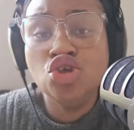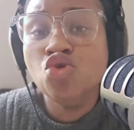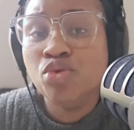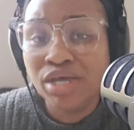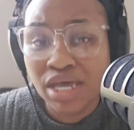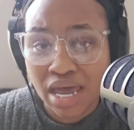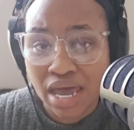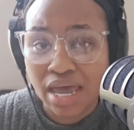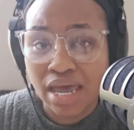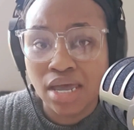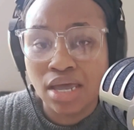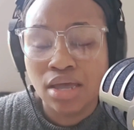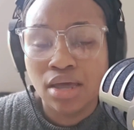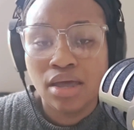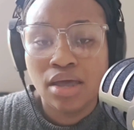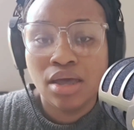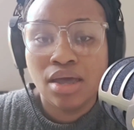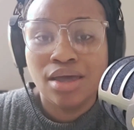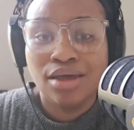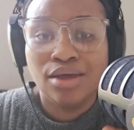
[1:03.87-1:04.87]
UK,
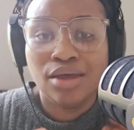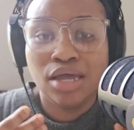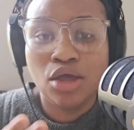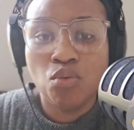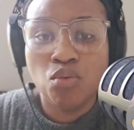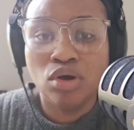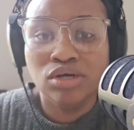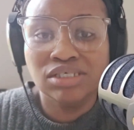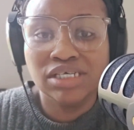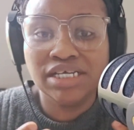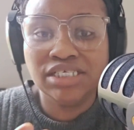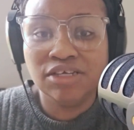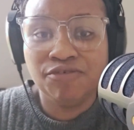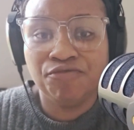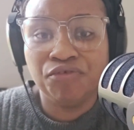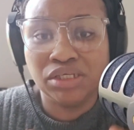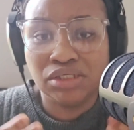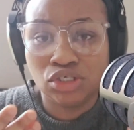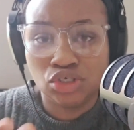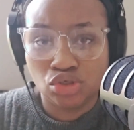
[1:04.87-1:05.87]
it was a
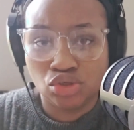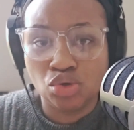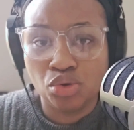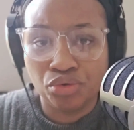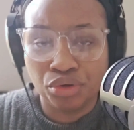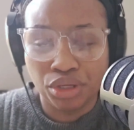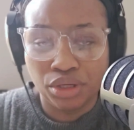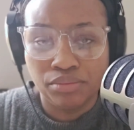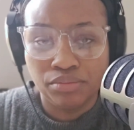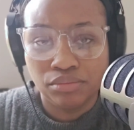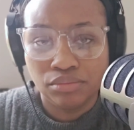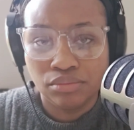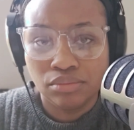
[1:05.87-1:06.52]
different story.